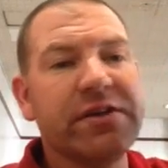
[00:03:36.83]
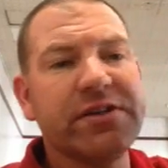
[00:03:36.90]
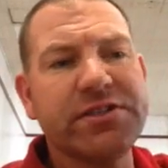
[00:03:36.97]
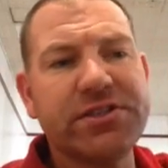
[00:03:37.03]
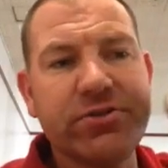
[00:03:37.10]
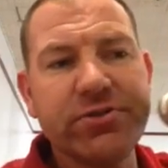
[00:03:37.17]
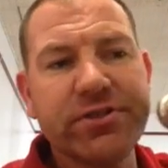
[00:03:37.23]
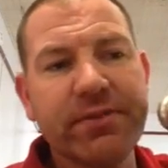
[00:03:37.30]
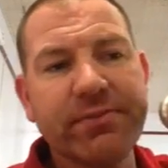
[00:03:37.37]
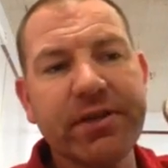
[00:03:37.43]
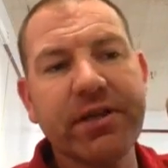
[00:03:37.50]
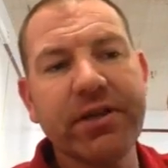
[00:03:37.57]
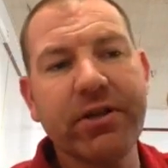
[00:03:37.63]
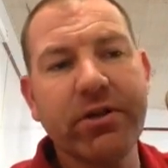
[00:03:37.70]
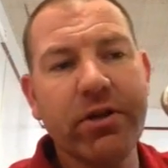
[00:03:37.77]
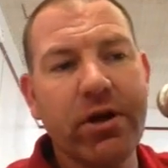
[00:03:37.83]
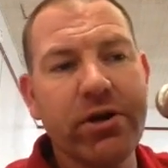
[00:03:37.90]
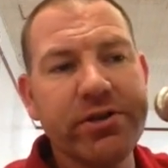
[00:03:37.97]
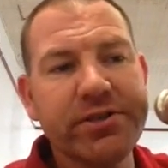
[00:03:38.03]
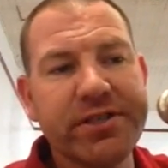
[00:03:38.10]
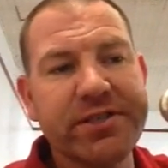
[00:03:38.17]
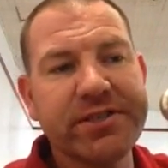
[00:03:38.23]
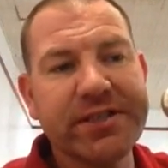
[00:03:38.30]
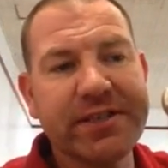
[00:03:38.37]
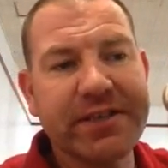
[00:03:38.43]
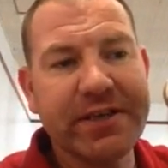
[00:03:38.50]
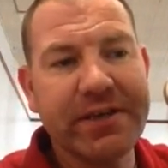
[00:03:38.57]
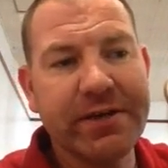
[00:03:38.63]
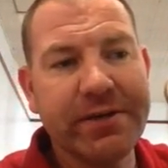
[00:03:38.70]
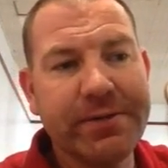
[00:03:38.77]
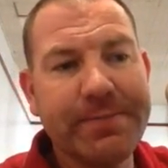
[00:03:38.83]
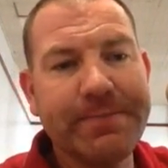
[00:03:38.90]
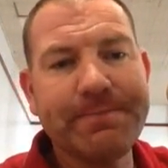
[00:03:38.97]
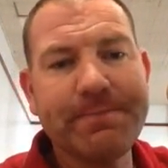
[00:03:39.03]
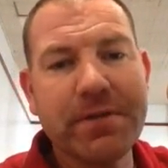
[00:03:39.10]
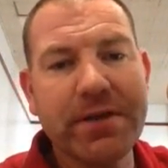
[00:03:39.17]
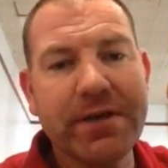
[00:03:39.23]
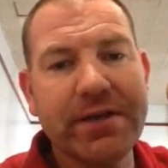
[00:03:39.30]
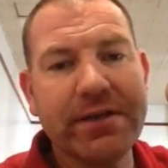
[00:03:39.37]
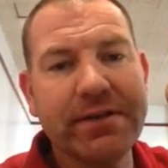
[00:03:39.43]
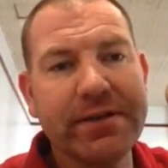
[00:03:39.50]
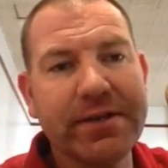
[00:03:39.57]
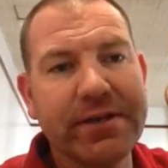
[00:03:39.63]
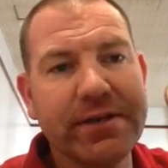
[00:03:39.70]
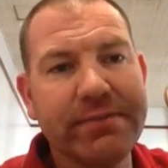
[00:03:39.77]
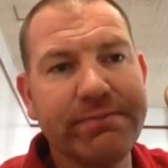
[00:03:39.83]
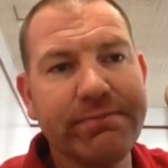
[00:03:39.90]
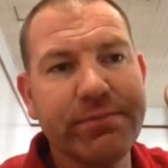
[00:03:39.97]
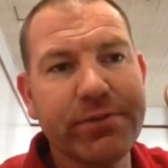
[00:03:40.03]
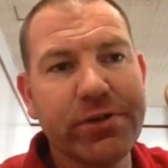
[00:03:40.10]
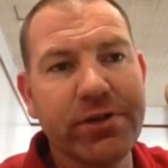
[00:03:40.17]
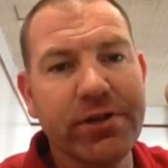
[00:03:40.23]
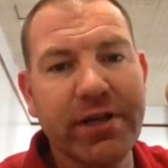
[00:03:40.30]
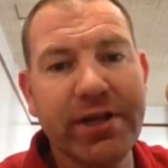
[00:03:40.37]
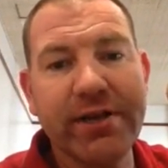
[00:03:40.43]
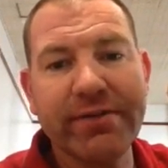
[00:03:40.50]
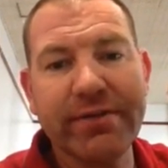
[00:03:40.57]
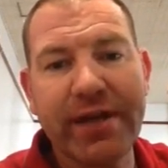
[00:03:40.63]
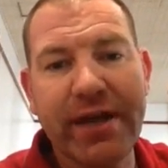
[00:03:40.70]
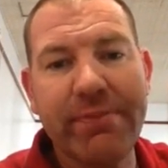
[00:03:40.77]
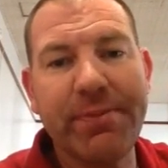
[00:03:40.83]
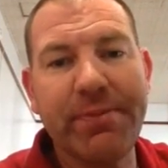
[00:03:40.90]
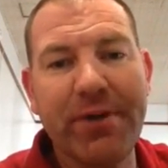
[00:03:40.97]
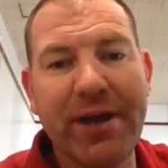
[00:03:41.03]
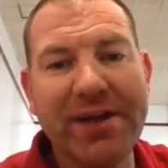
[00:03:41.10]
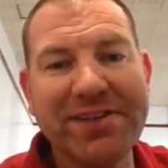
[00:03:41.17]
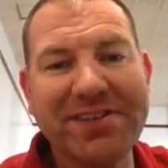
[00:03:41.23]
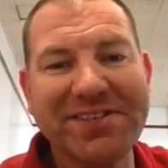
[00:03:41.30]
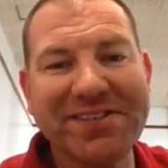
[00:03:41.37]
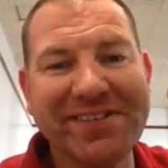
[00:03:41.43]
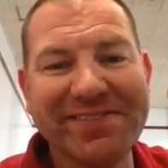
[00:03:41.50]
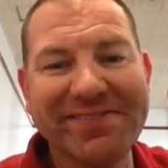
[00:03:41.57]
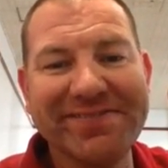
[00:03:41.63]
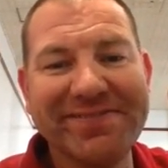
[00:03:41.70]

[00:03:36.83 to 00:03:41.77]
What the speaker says: Just do something a little artistic there, and good luck. Happy practicing.